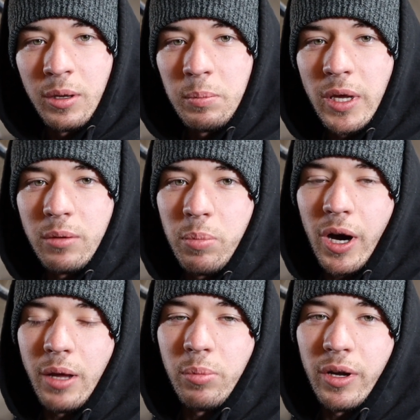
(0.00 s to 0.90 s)
mid
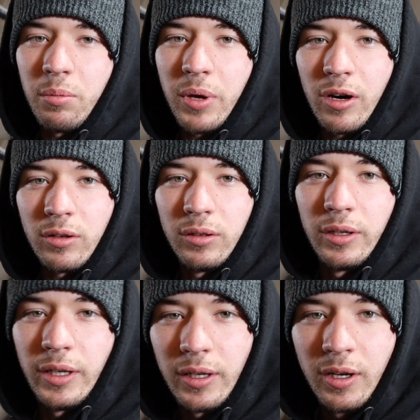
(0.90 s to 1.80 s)
pipe, but
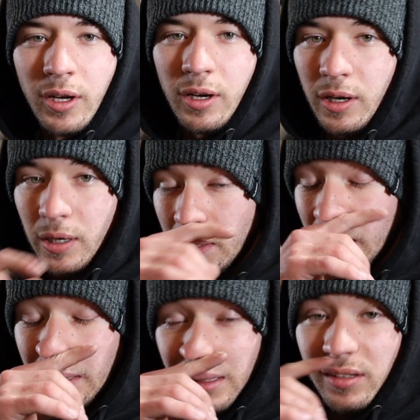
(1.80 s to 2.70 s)
apparently
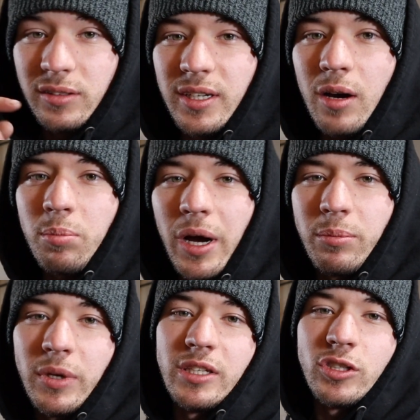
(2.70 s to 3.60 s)
the down pipe
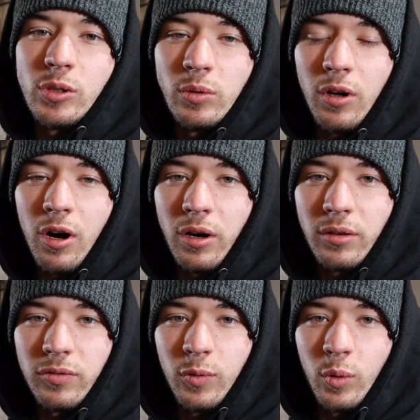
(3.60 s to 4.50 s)
is too long
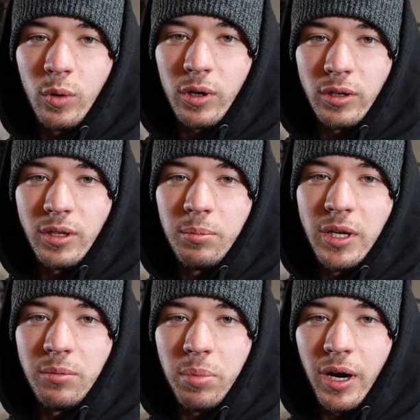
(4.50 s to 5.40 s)
for the
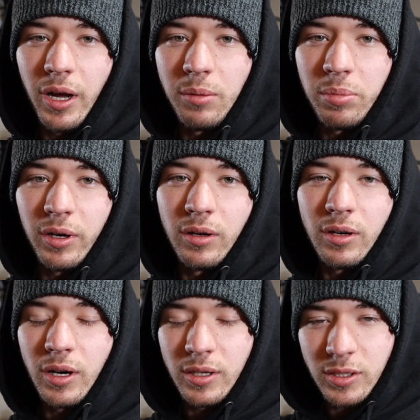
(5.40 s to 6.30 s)
mid pipe,
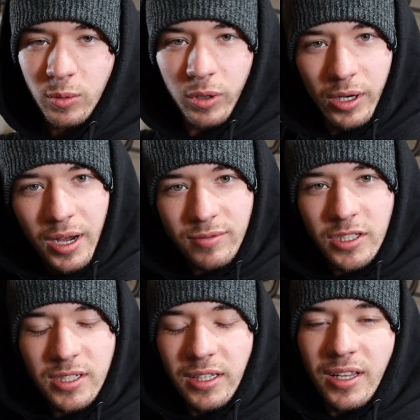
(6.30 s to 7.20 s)
so we're gonna have to
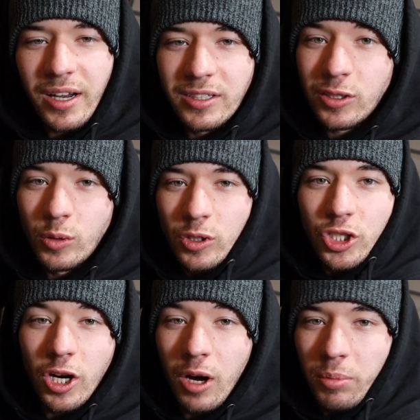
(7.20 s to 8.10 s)
take that into a
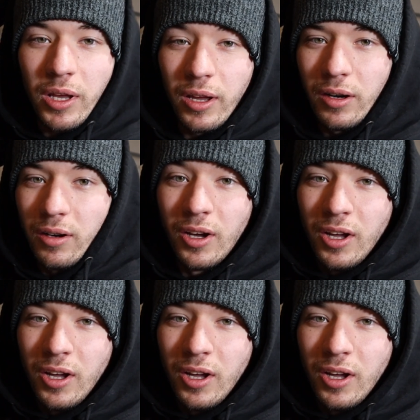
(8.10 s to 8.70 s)
shop and